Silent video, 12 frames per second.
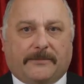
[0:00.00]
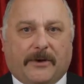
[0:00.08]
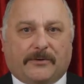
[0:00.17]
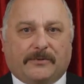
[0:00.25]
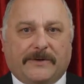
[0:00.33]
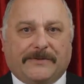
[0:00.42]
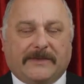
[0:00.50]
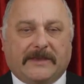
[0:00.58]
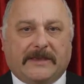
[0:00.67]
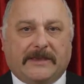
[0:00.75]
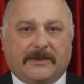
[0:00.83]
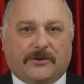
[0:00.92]
both with
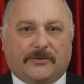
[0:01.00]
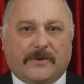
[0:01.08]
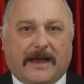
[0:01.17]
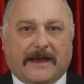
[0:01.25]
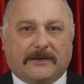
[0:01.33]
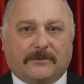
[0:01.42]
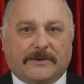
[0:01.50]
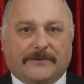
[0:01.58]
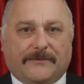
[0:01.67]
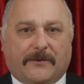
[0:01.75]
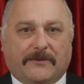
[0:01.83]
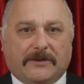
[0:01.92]
the EU and
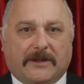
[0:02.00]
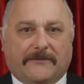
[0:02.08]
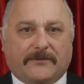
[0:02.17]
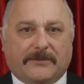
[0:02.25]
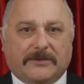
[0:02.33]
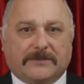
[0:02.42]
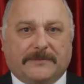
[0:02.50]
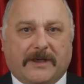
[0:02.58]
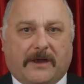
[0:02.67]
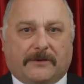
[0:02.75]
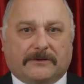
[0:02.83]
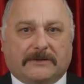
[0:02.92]
with foreign governments
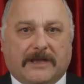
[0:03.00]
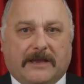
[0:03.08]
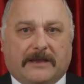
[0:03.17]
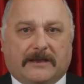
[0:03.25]
beyond,